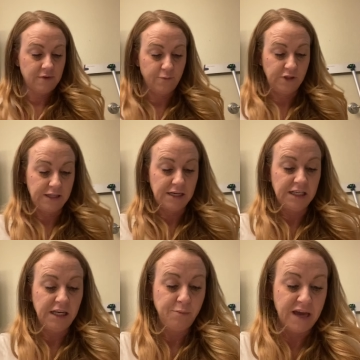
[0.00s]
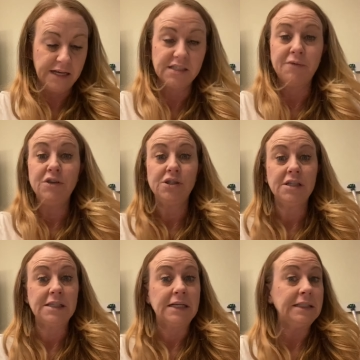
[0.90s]
with the cleaning paste. I've used
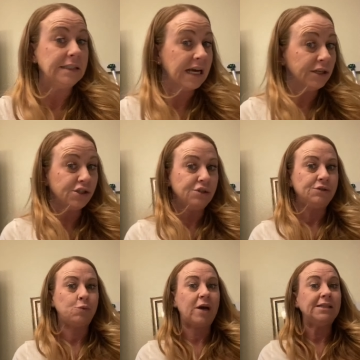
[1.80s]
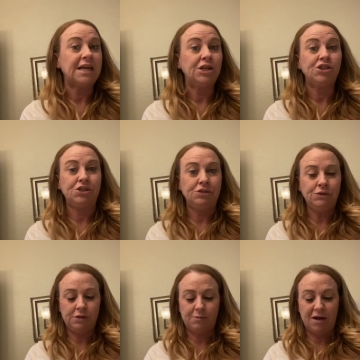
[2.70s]
it to clean tennis shoes, white tennis
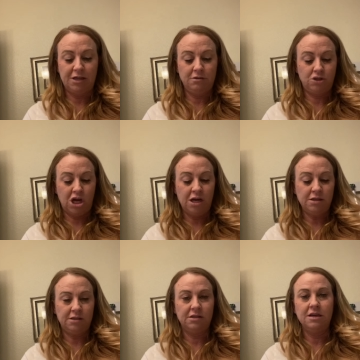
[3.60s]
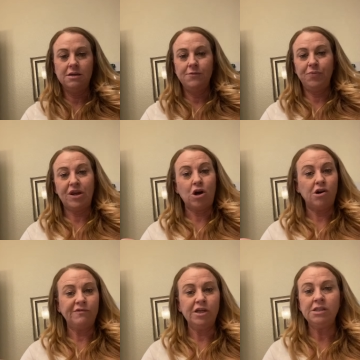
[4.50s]
shoes, my Chucks, the
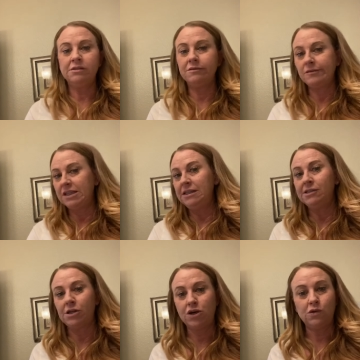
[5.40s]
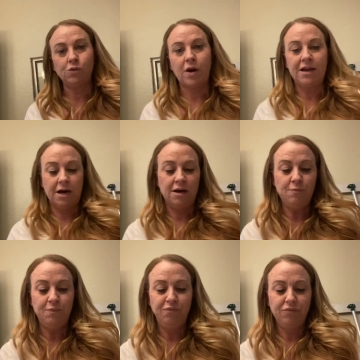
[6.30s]
Converse, clean the toes right
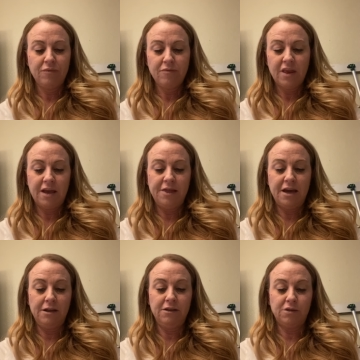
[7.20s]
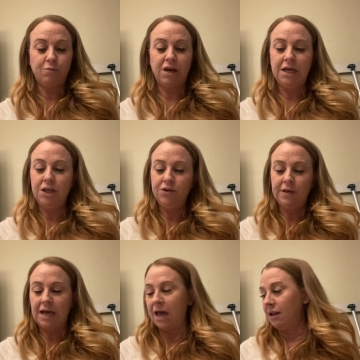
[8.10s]
up and they look brand new
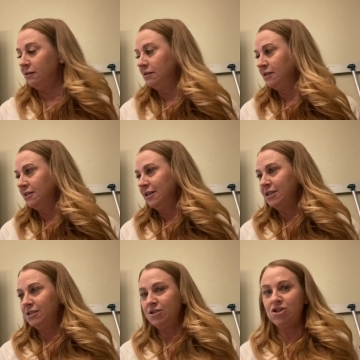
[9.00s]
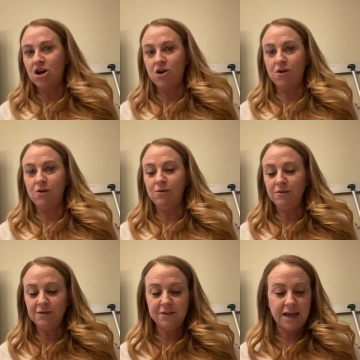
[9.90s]
again. So
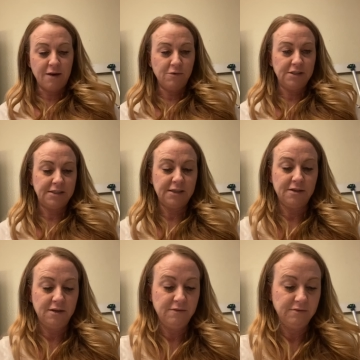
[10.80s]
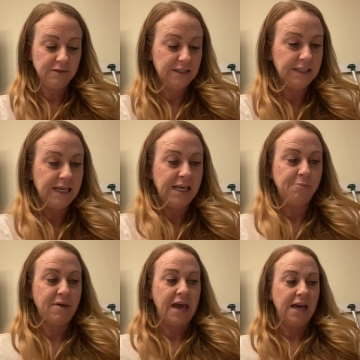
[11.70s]
that was the cleaning
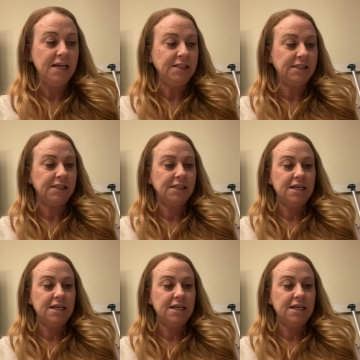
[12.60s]
paste.